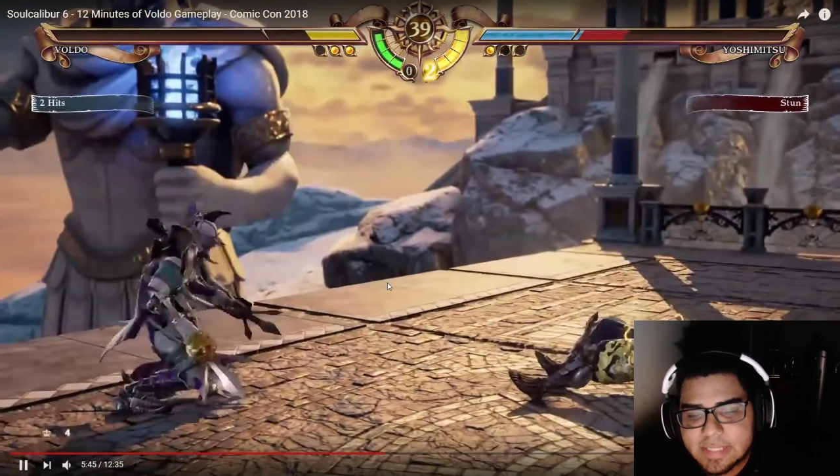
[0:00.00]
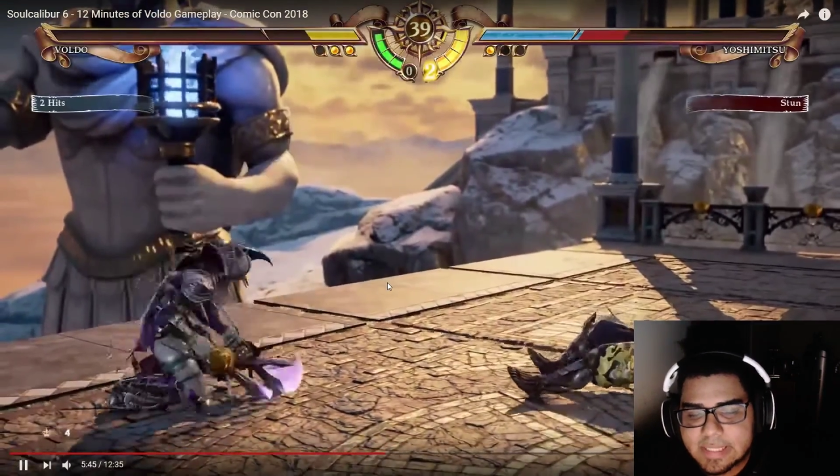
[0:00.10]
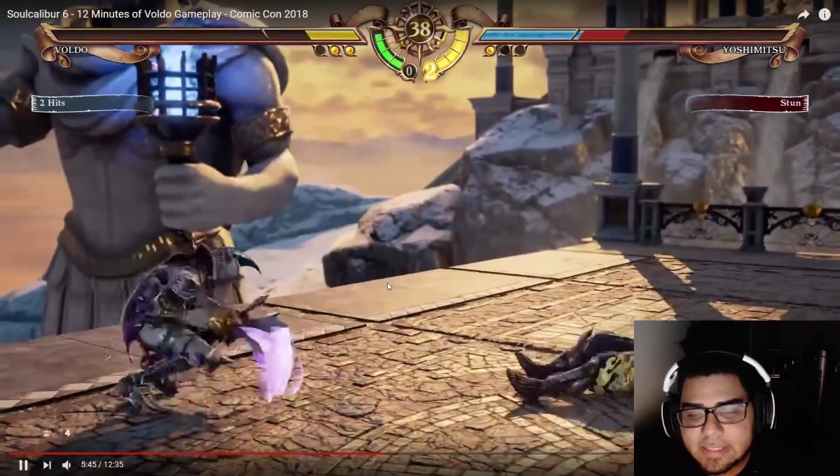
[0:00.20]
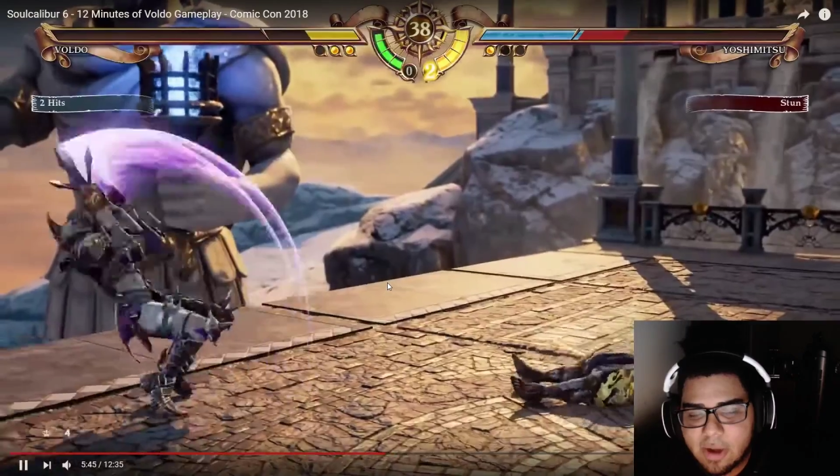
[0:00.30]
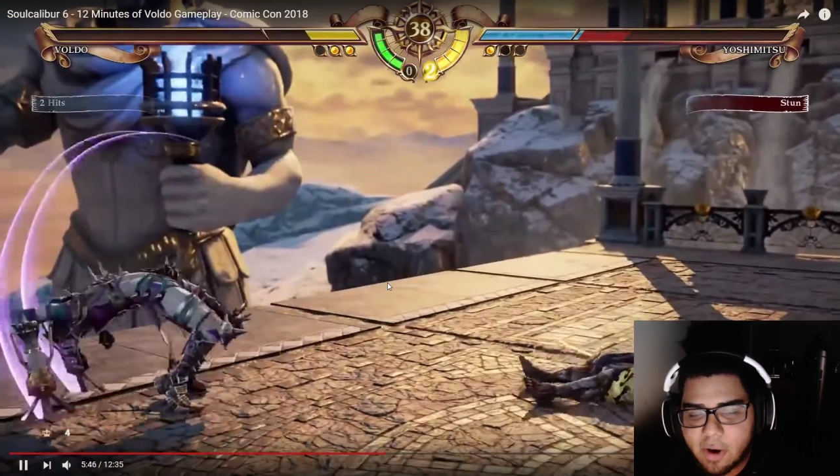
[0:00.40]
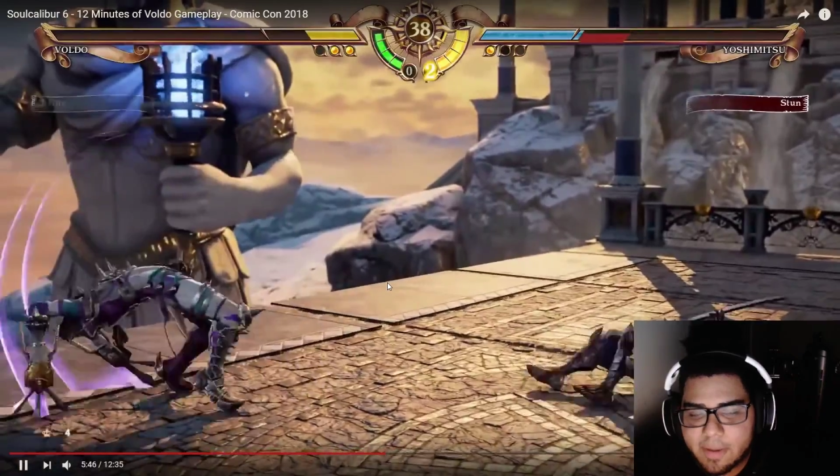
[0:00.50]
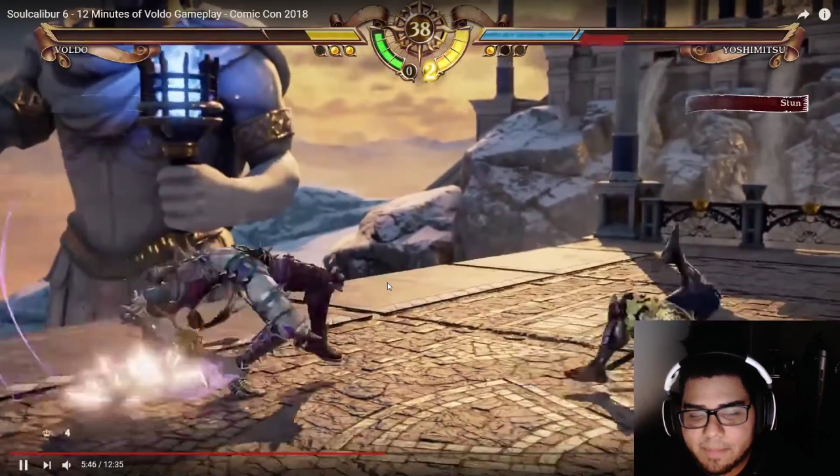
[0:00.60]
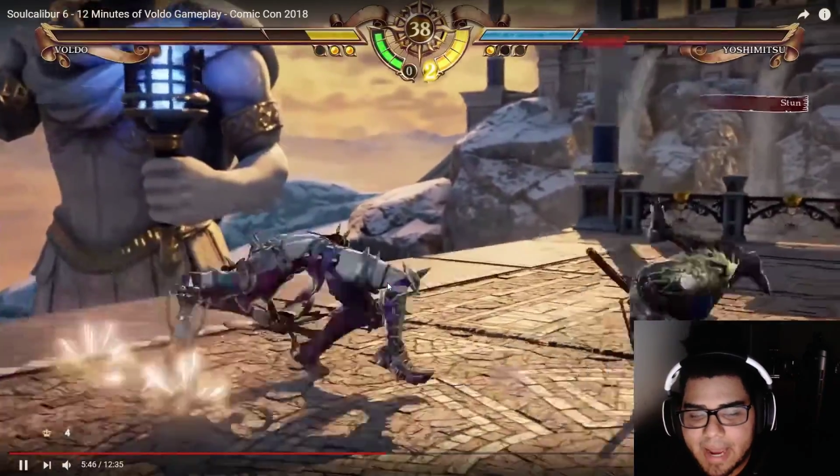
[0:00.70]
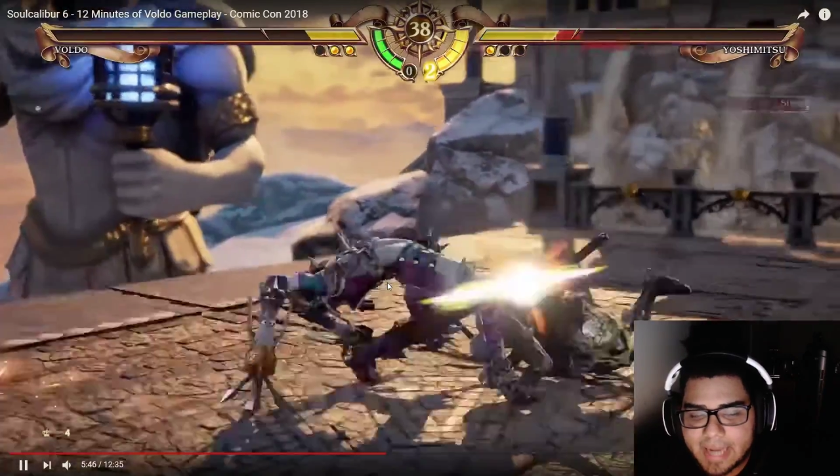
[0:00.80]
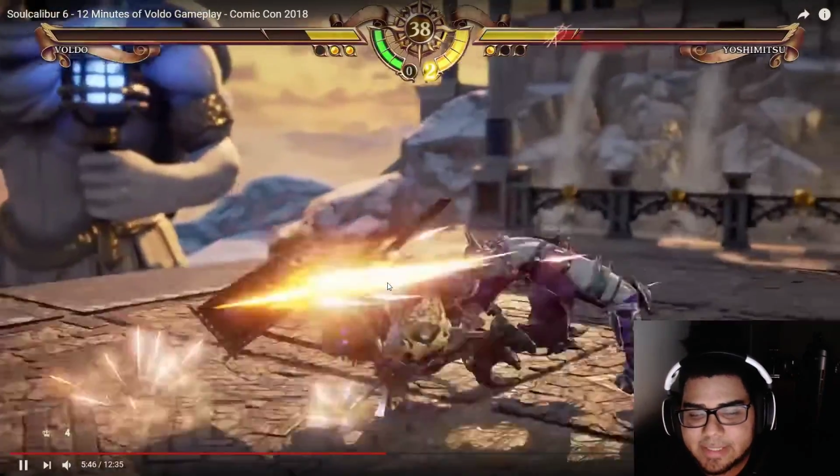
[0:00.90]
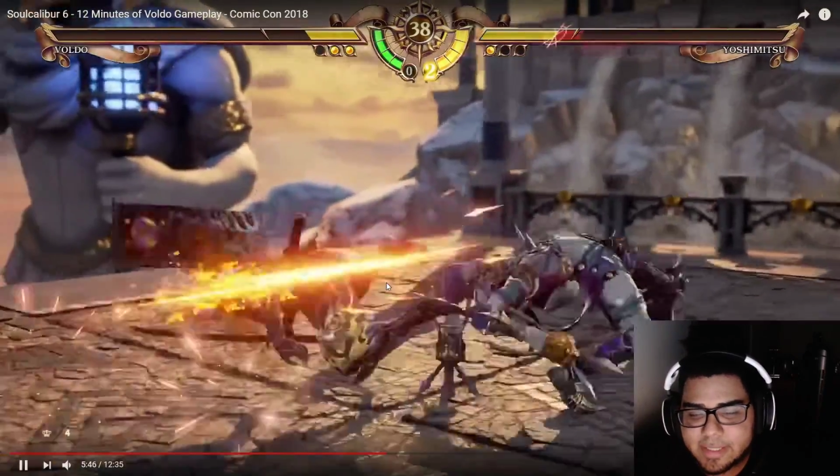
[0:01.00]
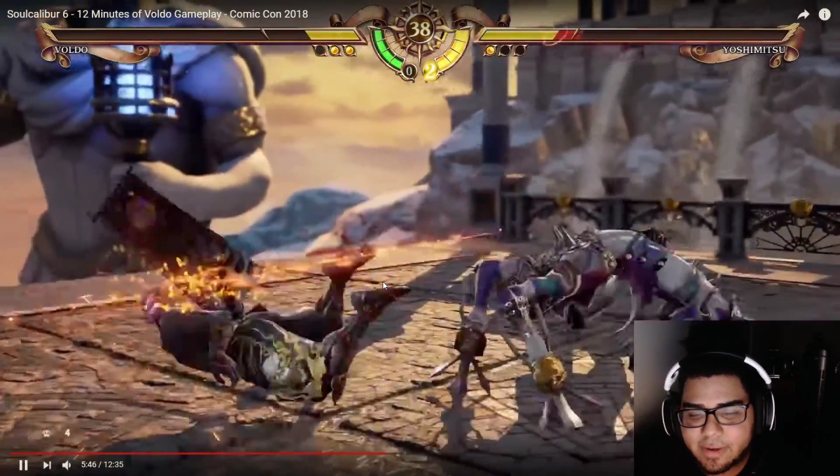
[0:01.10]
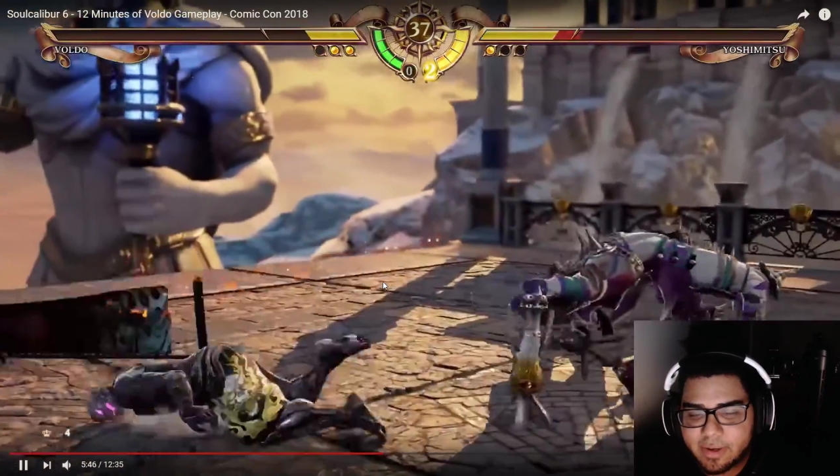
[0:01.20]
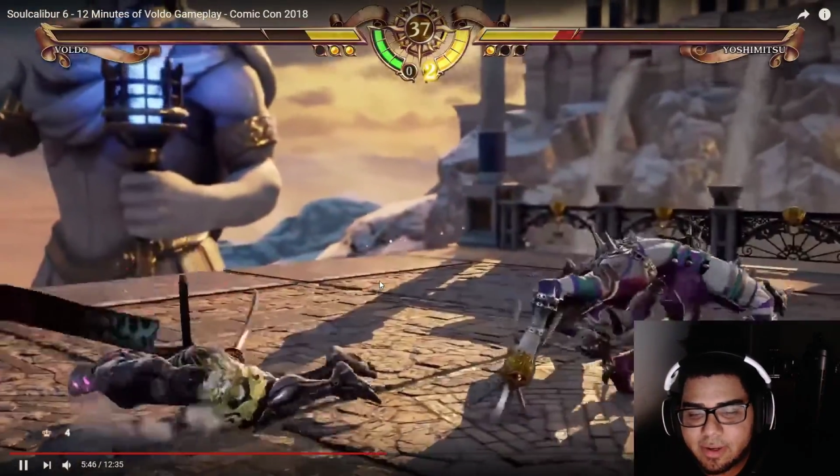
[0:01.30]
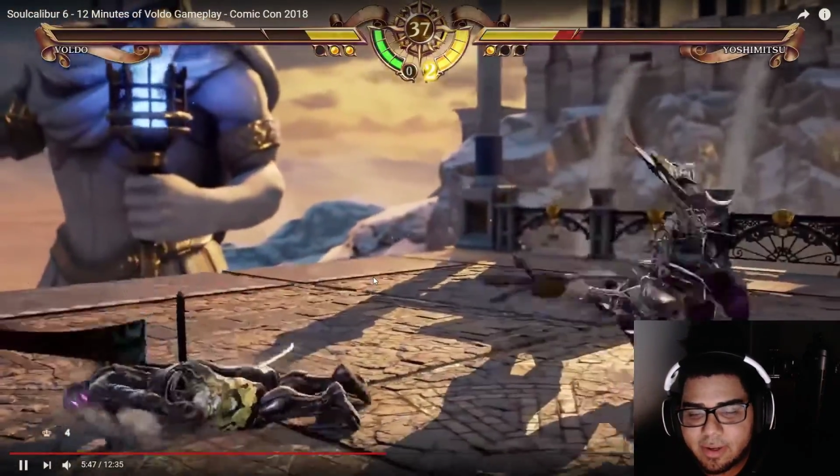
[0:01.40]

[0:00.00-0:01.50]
did guard impact here.